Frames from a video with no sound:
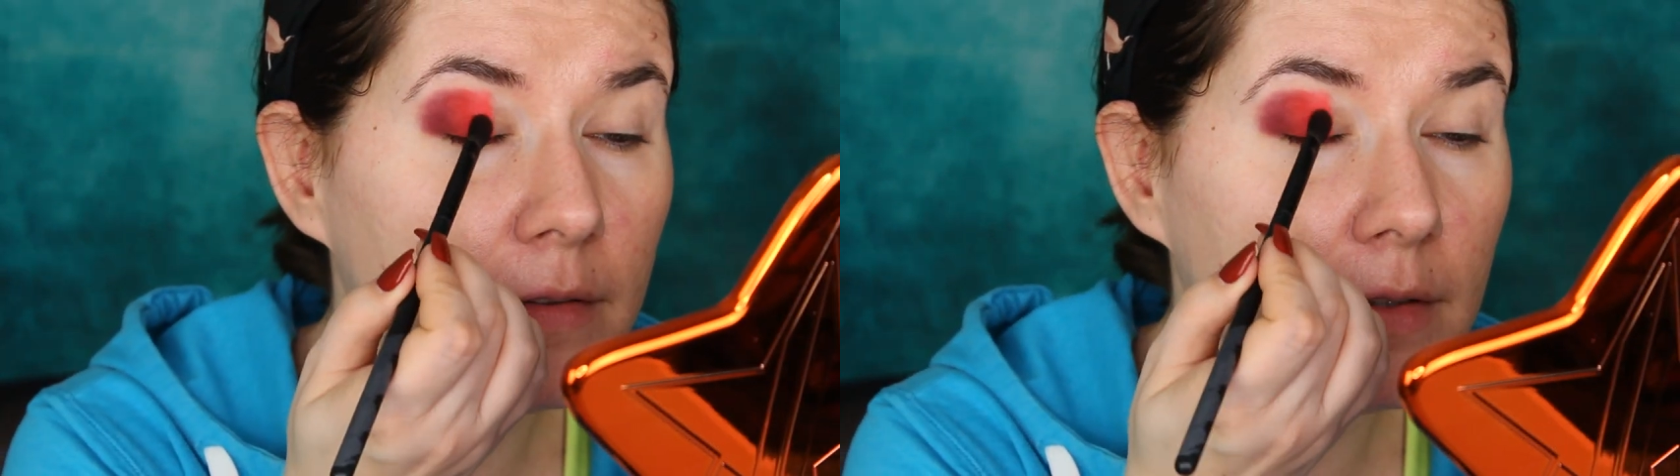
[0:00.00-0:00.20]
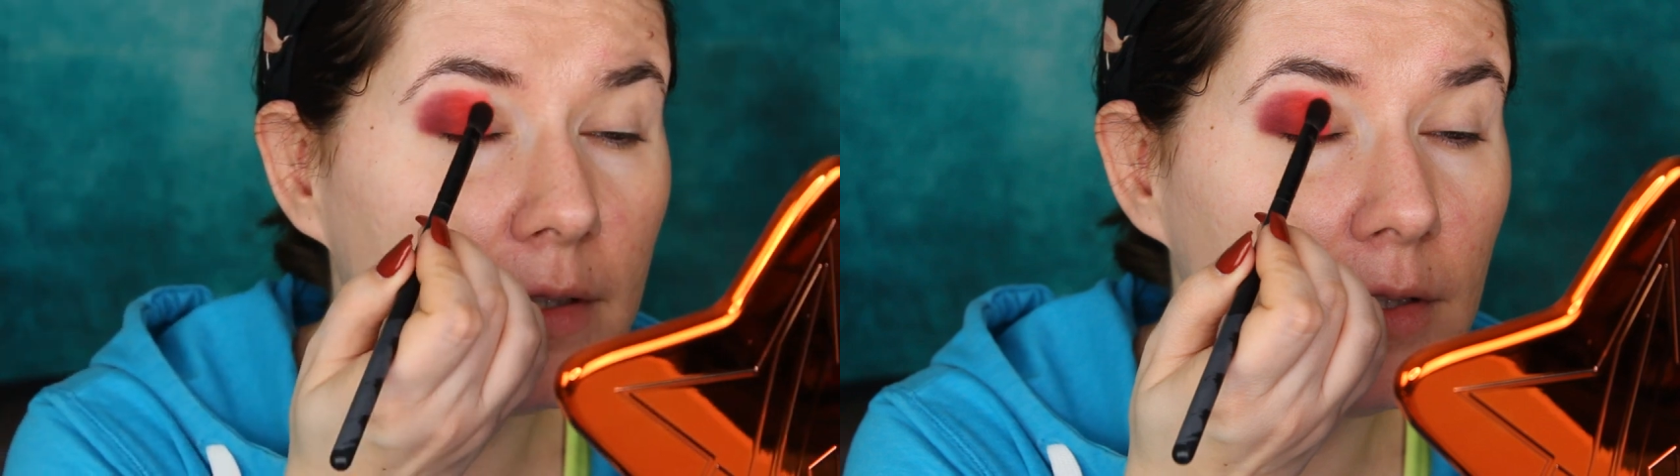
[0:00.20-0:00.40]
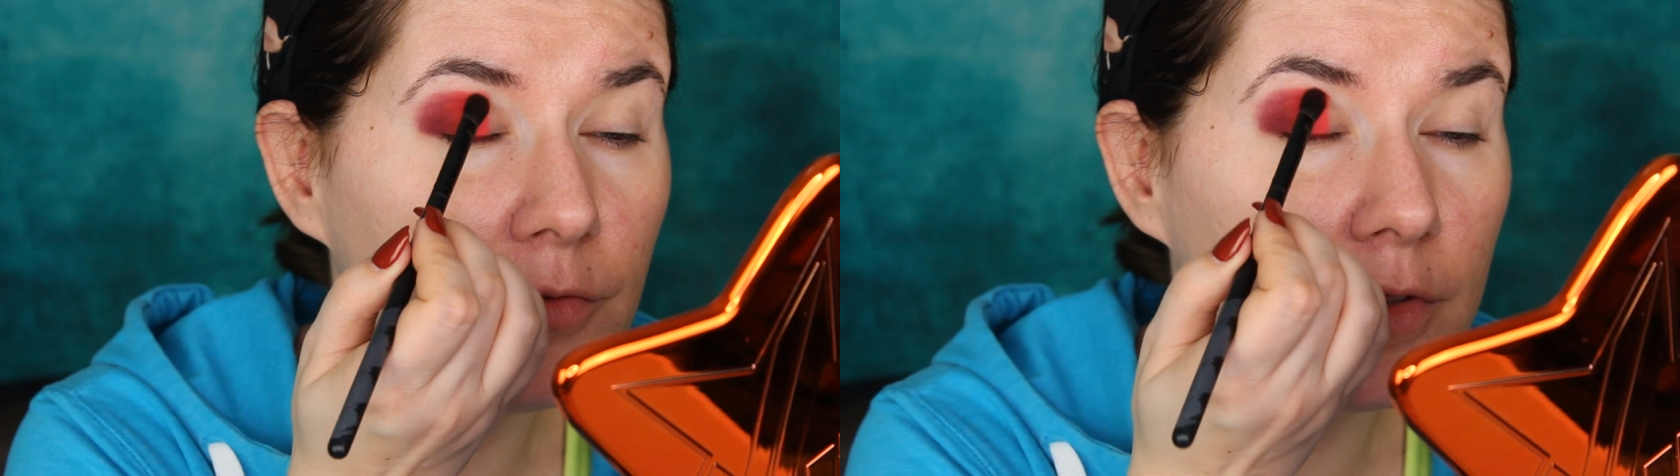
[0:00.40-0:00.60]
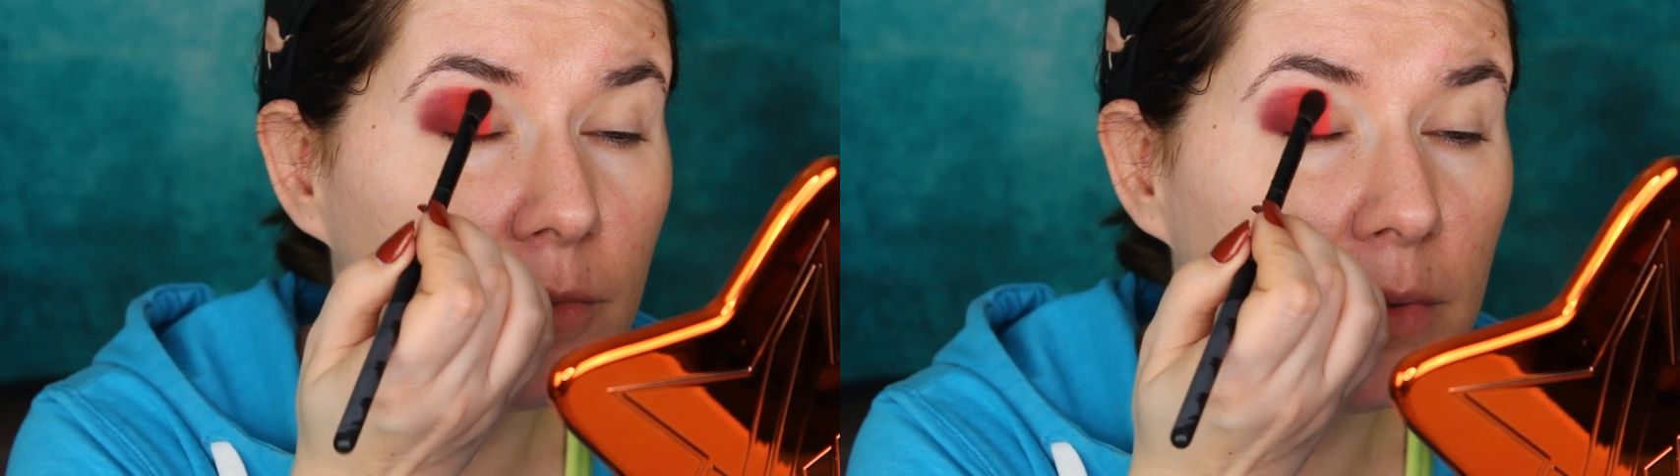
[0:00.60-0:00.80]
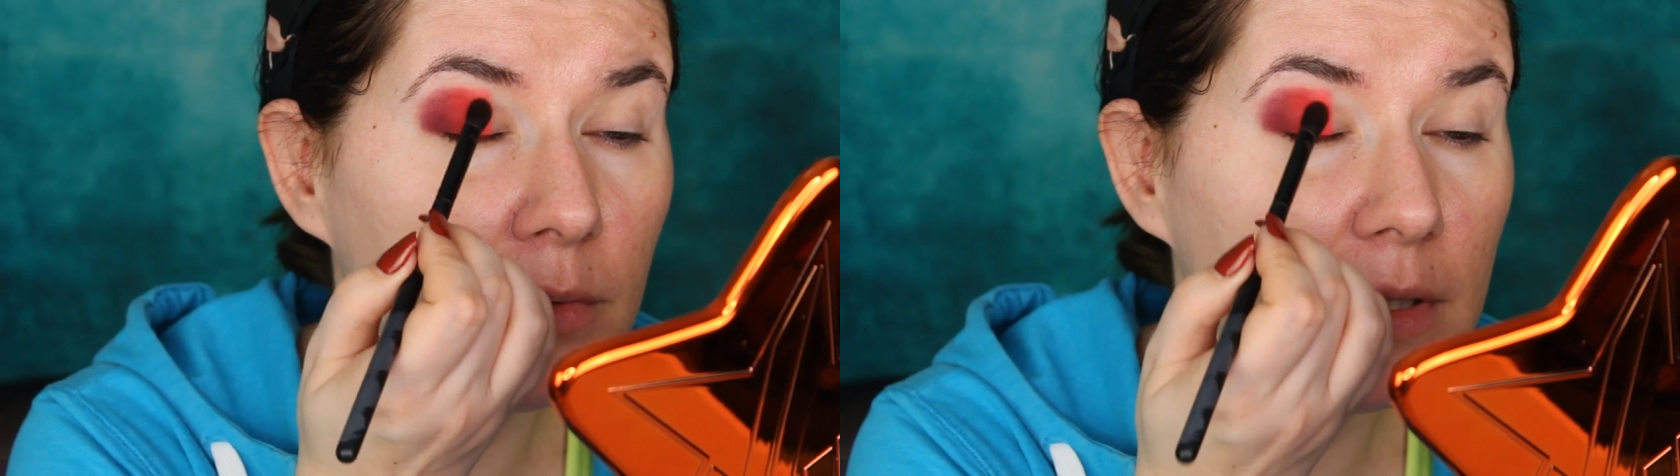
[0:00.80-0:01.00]
see difference
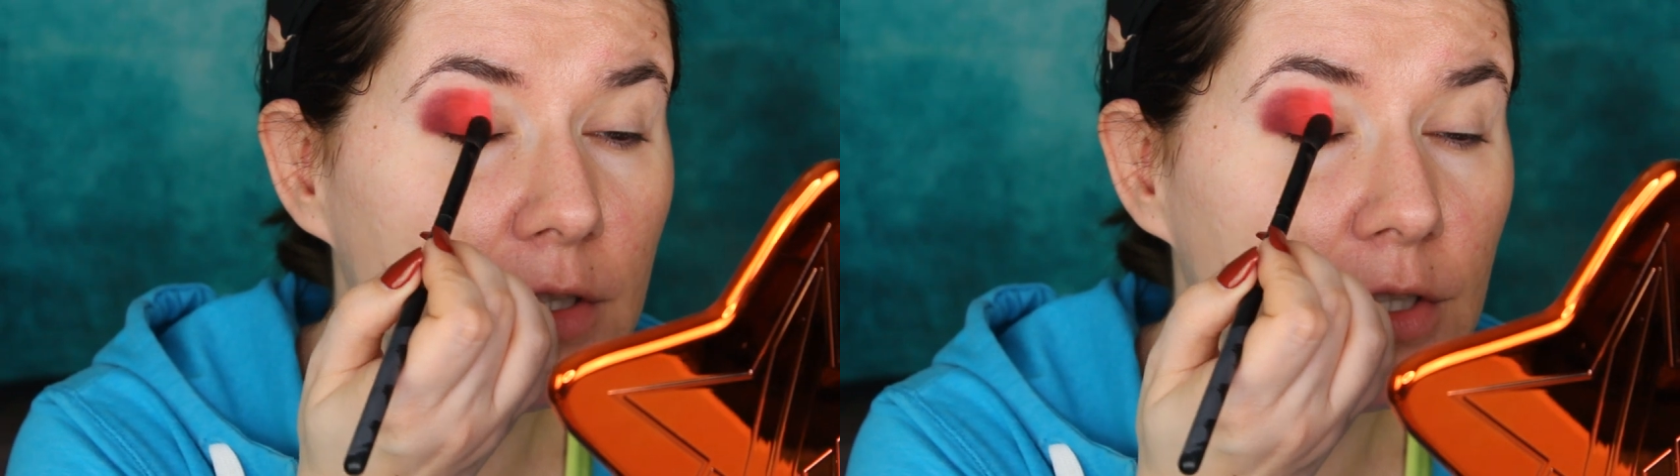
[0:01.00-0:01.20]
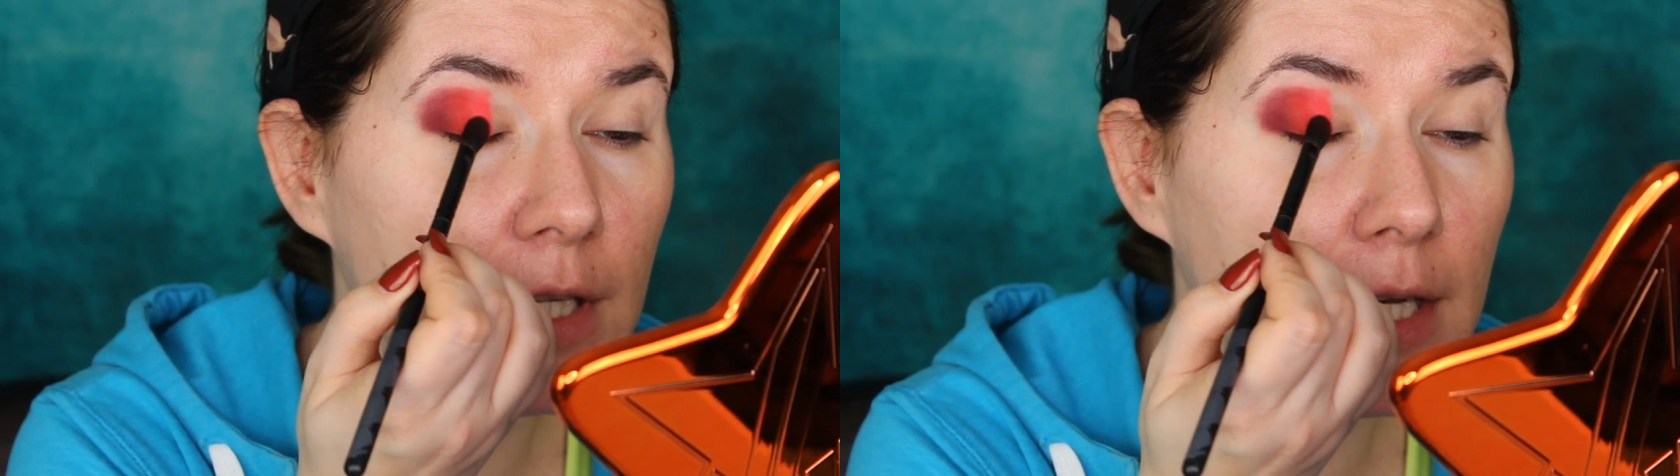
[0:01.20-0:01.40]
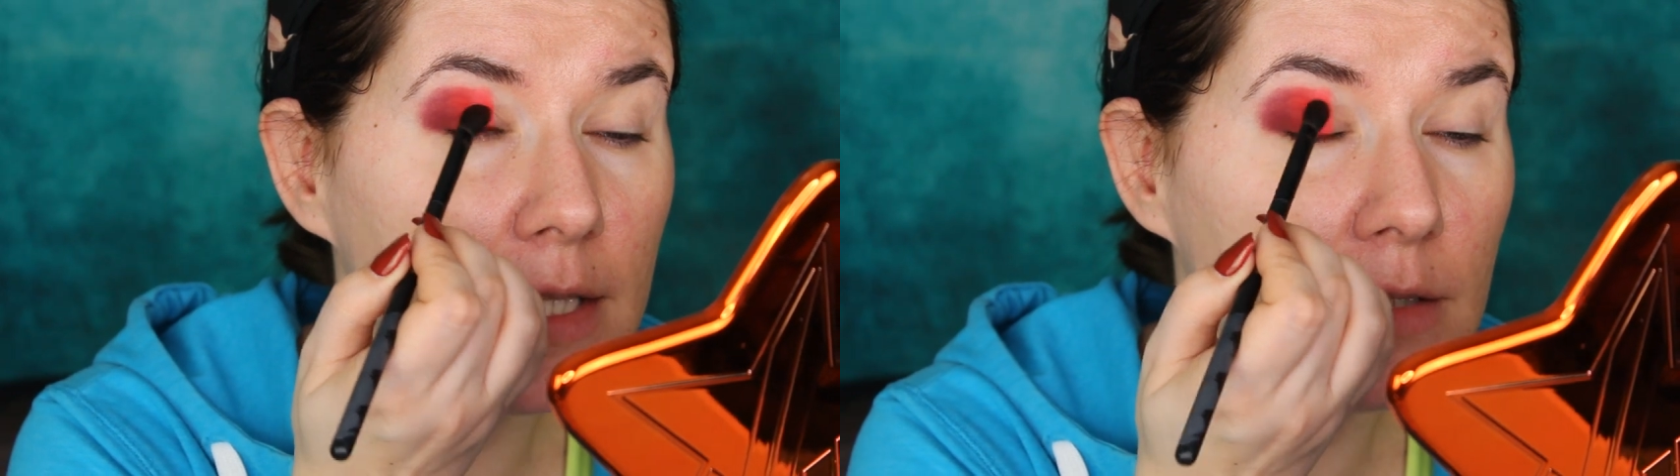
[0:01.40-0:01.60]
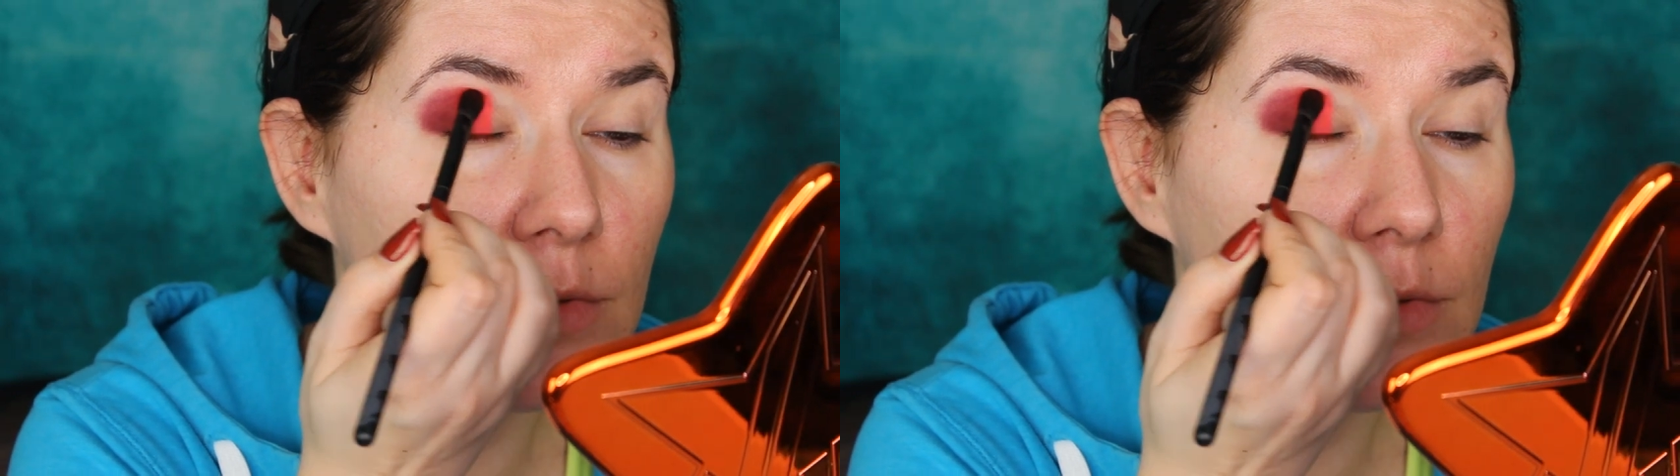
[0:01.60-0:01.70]
between the shades,